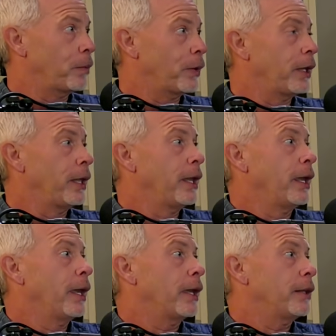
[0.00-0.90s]
But
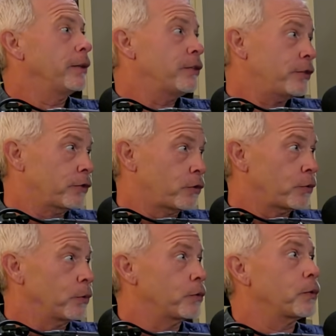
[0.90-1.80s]
this is a
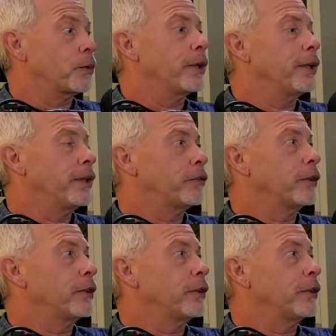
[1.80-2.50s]
true story, is